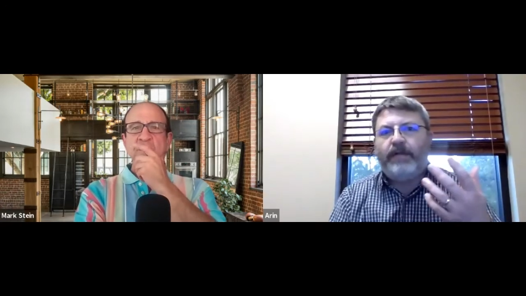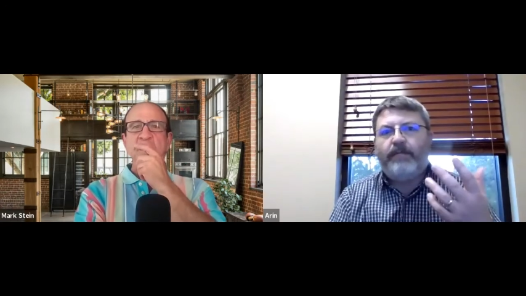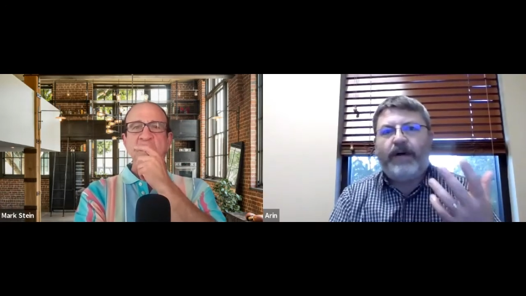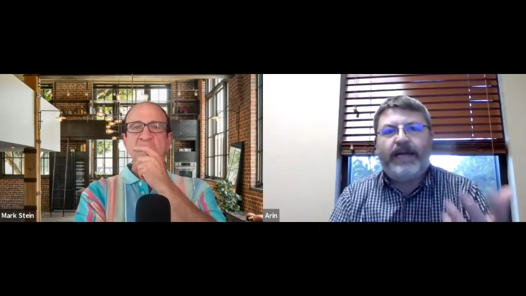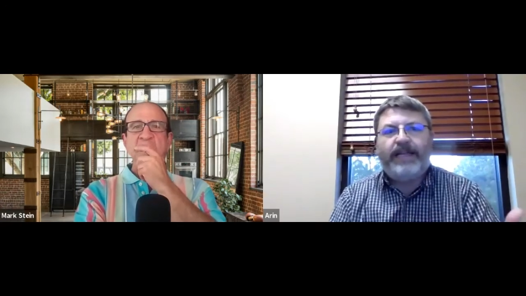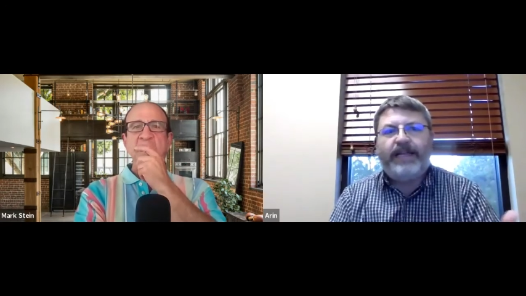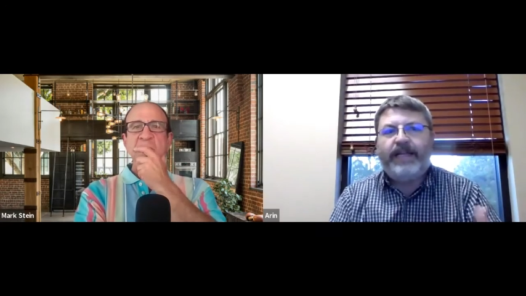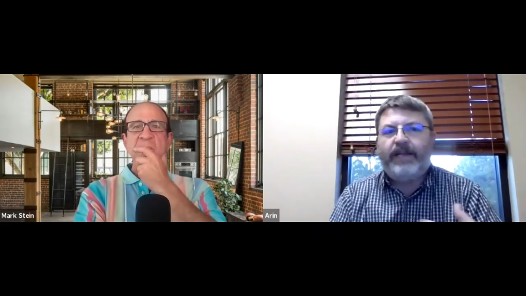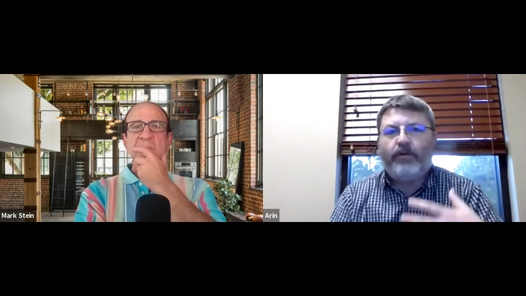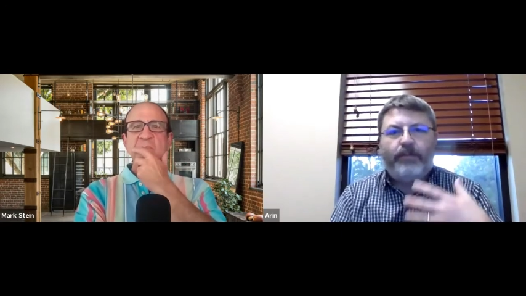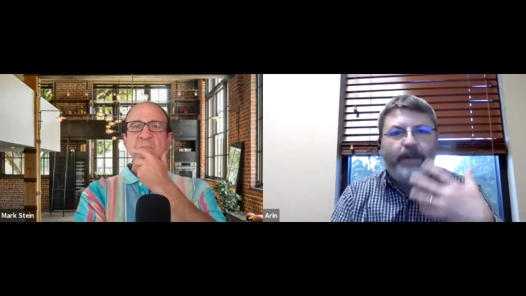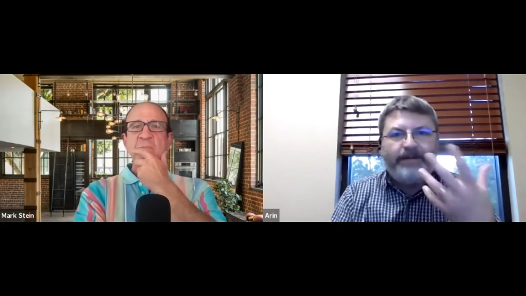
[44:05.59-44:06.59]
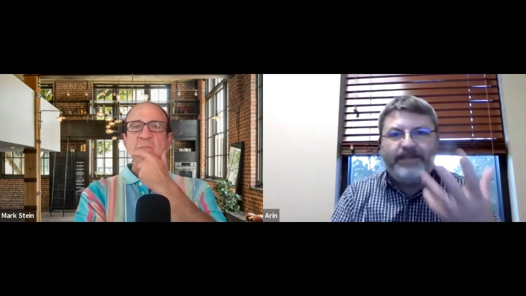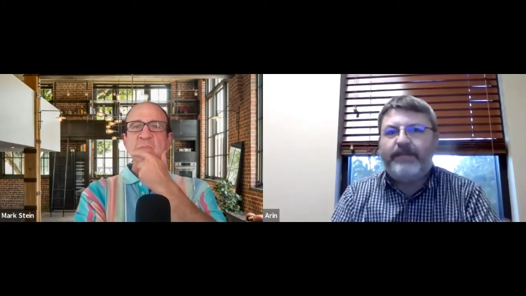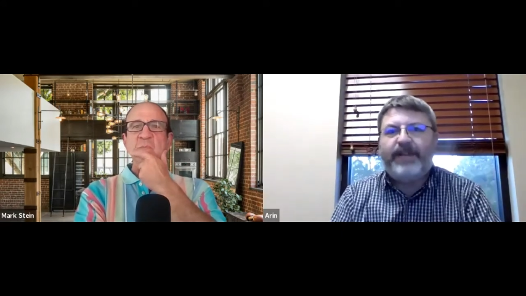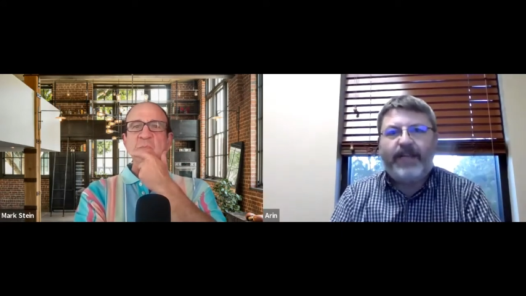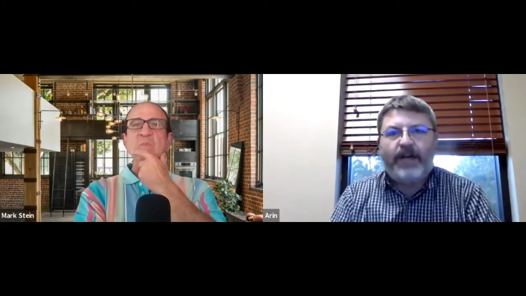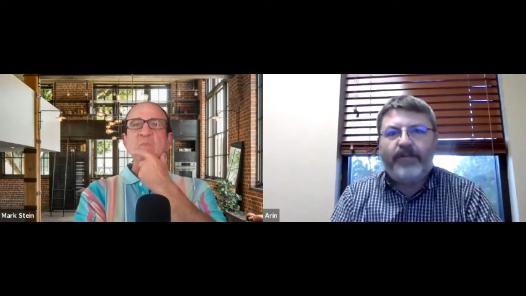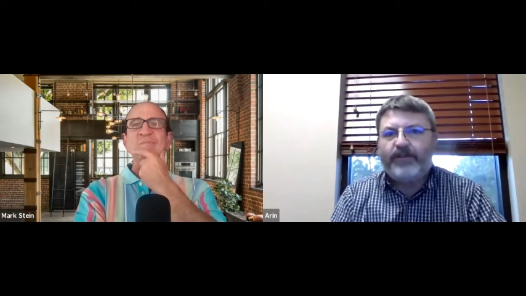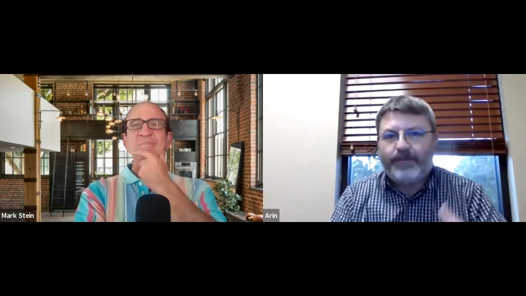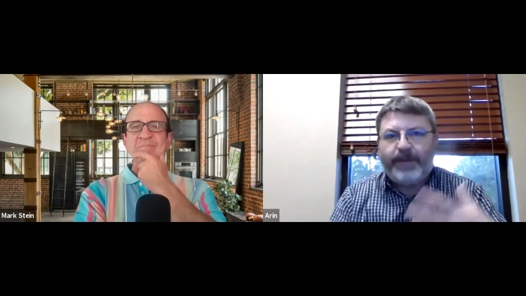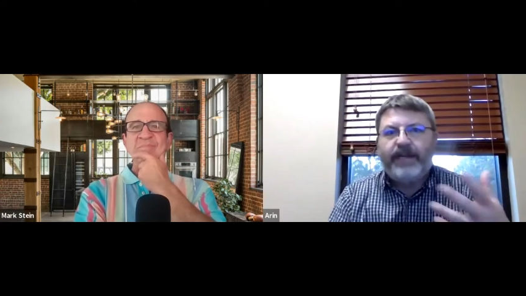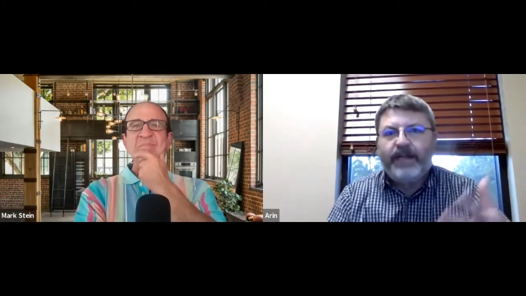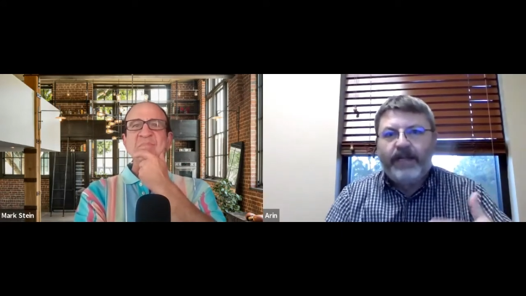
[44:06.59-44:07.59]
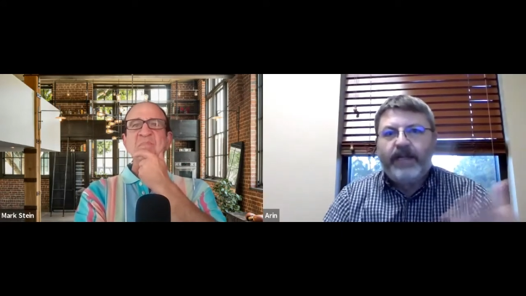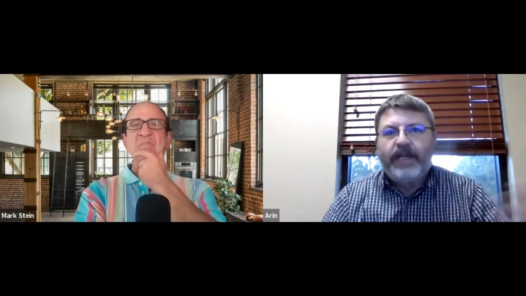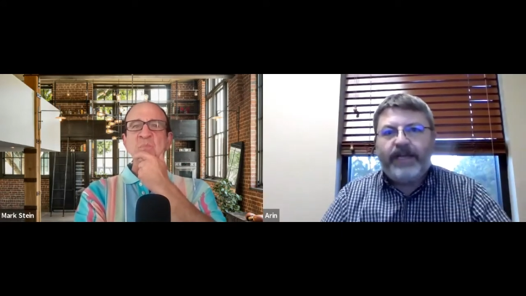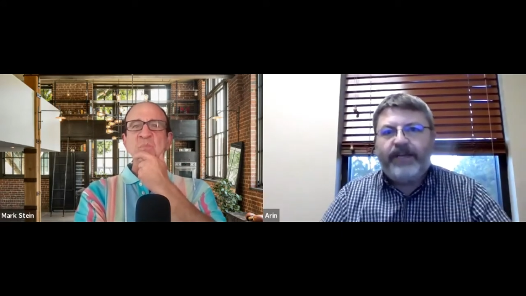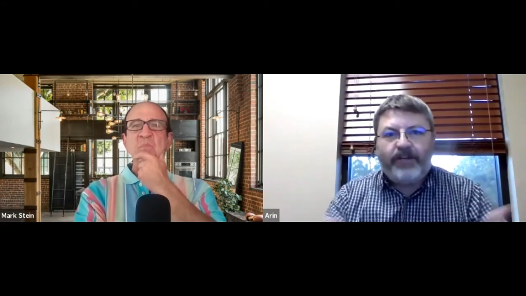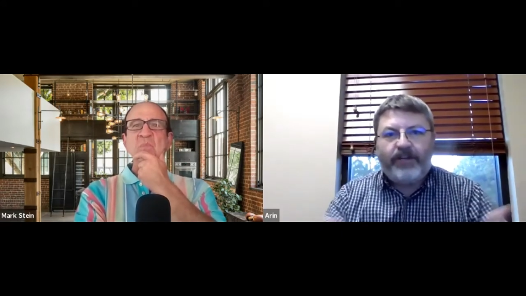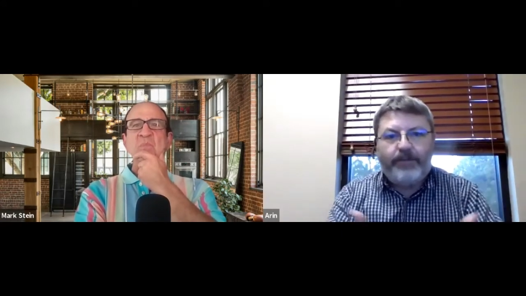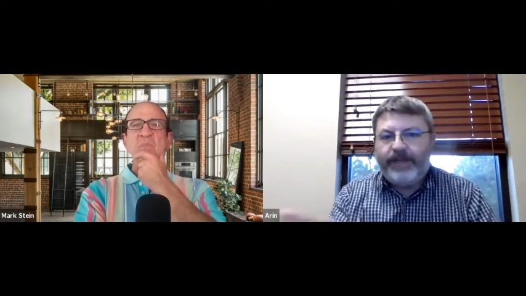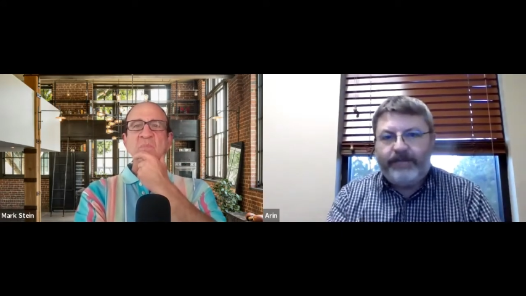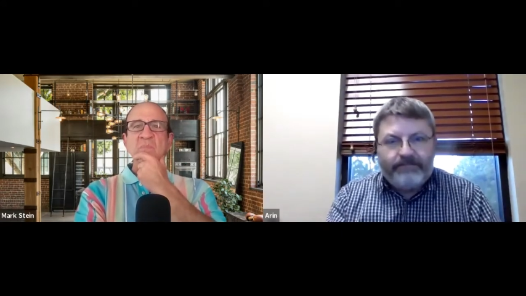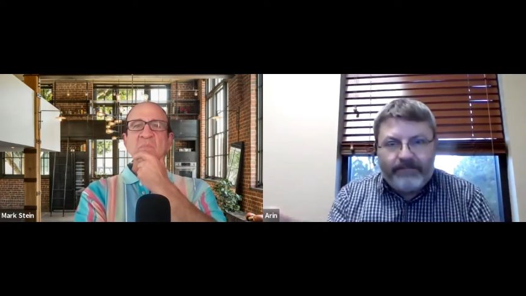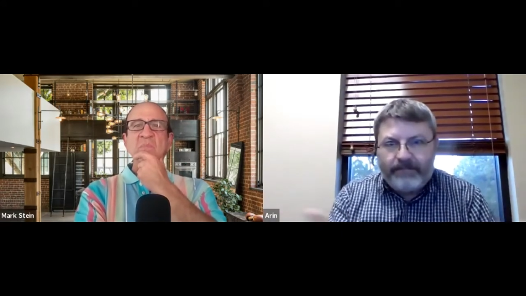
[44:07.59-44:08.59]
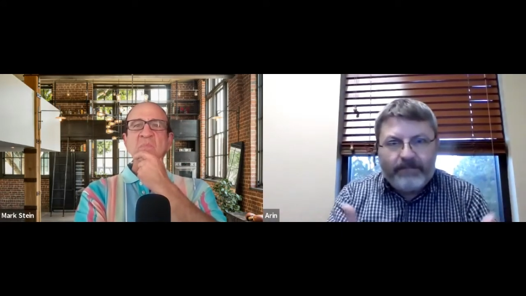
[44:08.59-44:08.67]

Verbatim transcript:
Speaker 1: Meineke, or maybe some of the others, but it could, could be,